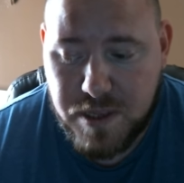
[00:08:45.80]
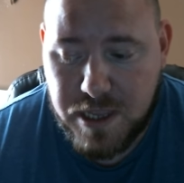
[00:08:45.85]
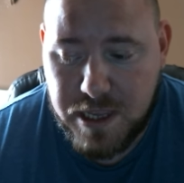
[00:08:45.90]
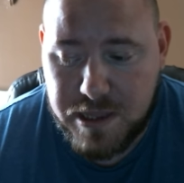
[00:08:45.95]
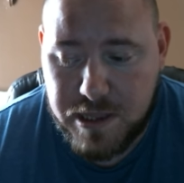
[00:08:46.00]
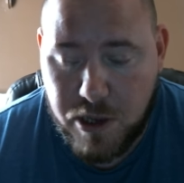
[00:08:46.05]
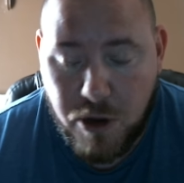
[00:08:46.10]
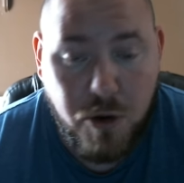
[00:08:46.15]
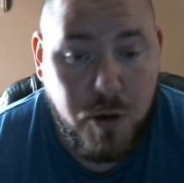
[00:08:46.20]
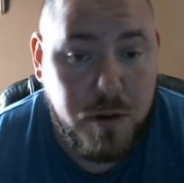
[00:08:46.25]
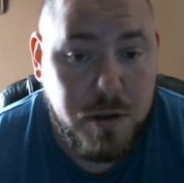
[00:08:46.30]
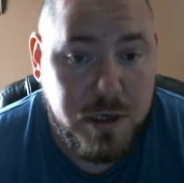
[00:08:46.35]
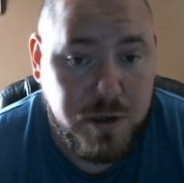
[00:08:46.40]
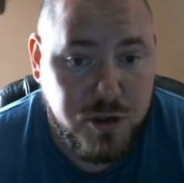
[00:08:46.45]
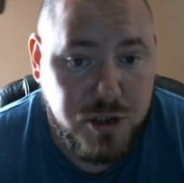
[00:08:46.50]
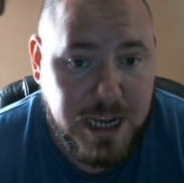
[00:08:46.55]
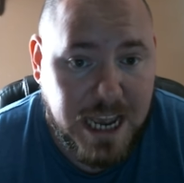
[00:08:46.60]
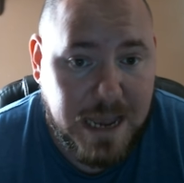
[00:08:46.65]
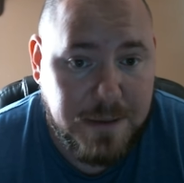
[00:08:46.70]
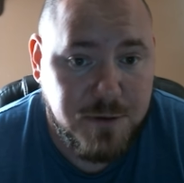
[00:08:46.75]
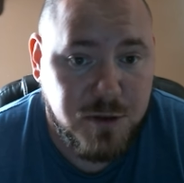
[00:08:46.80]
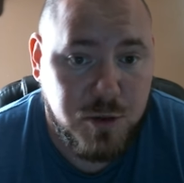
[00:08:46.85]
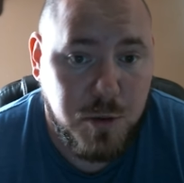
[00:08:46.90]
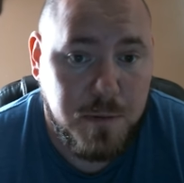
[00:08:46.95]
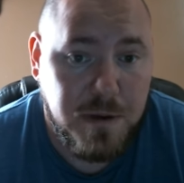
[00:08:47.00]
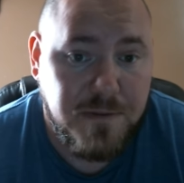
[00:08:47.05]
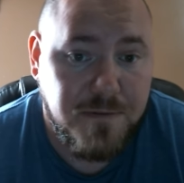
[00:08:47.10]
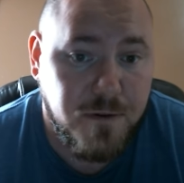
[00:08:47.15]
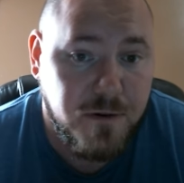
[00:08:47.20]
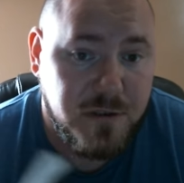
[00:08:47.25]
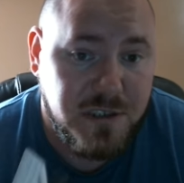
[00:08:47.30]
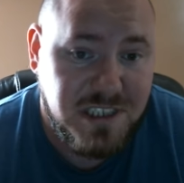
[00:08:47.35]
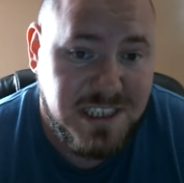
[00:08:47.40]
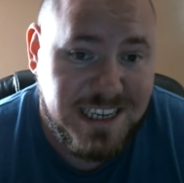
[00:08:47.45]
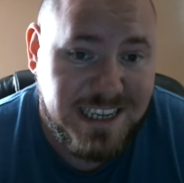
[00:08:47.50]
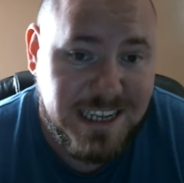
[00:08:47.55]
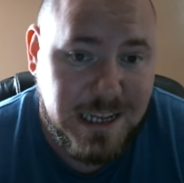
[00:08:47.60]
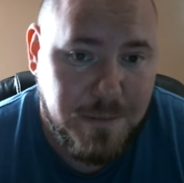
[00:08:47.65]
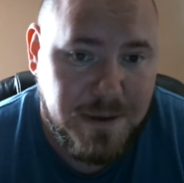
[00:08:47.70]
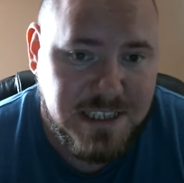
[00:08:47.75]
in the earlier chapters when we first
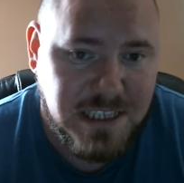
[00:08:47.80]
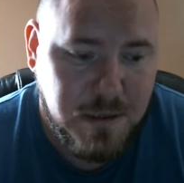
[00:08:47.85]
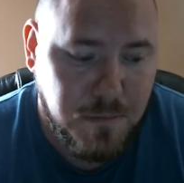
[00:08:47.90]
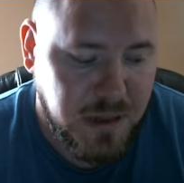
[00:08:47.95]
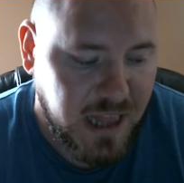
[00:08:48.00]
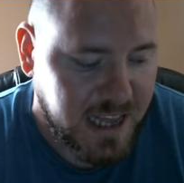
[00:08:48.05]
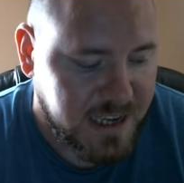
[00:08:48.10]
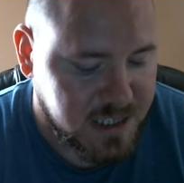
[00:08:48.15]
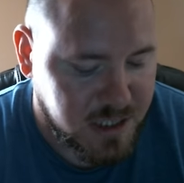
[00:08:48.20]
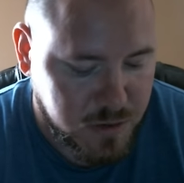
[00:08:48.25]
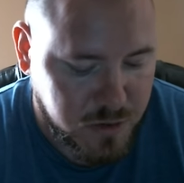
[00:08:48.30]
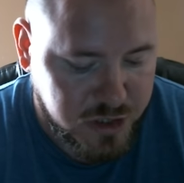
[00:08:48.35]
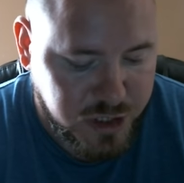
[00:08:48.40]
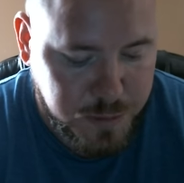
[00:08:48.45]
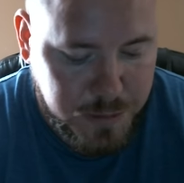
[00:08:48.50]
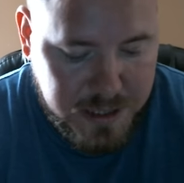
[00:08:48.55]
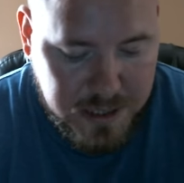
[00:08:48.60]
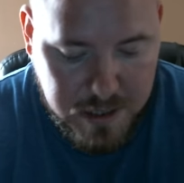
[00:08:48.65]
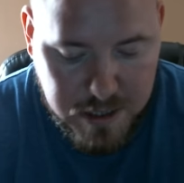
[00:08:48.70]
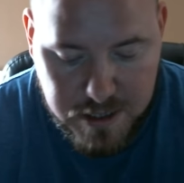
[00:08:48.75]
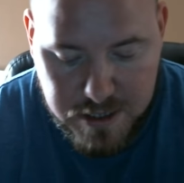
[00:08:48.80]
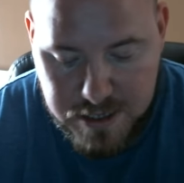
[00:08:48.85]
seen him as the Black Swordsman.